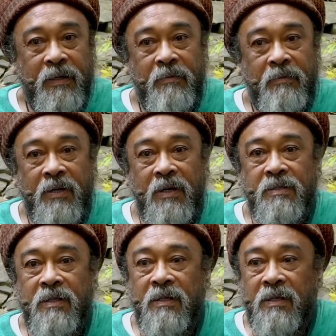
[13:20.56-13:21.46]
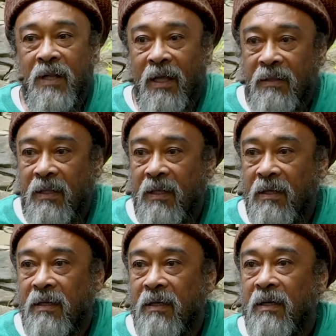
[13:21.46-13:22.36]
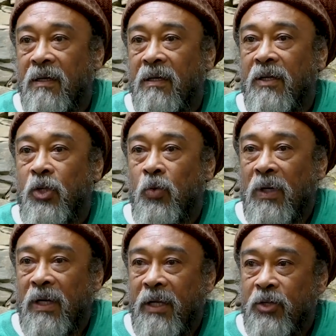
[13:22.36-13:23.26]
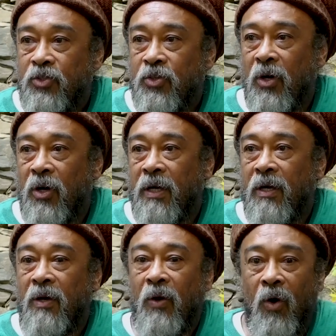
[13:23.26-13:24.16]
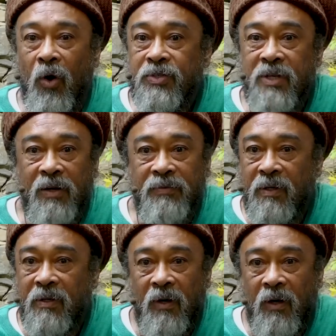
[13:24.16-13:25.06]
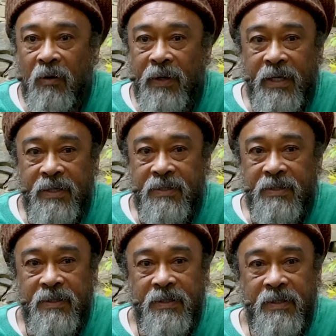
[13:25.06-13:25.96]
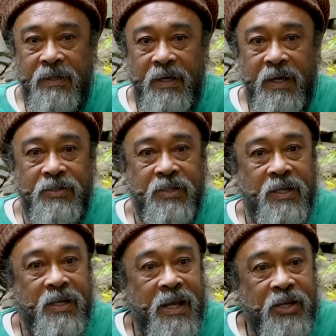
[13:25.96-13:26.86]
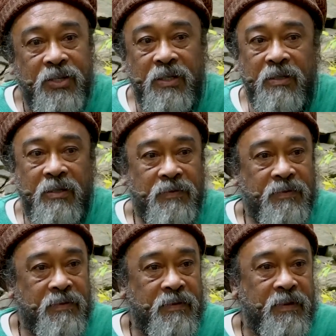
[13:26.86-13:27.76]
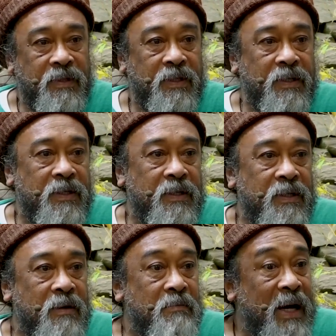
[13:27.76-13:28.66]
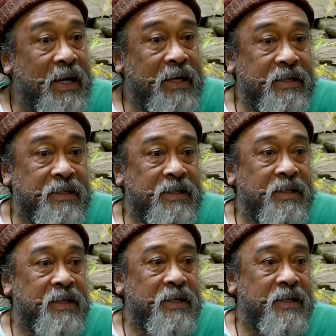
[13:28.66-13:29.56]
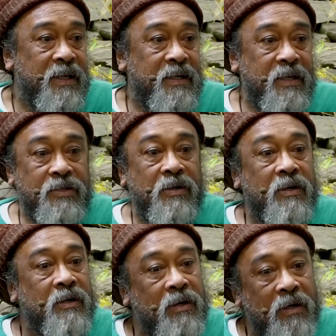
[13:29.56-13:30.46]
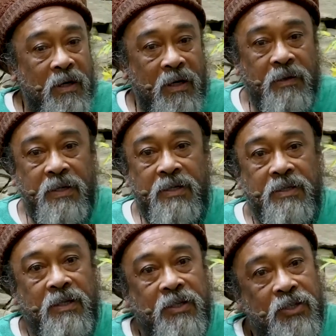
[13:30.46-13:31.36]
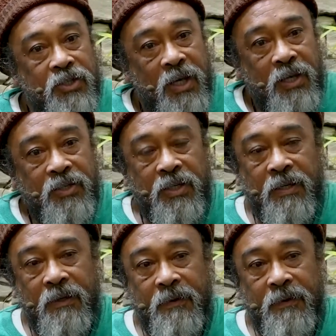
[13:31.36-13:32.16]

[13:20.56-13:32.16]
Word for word: Because nothing you will enjoy or suffer always. It's the nature of the mind that things are always changing.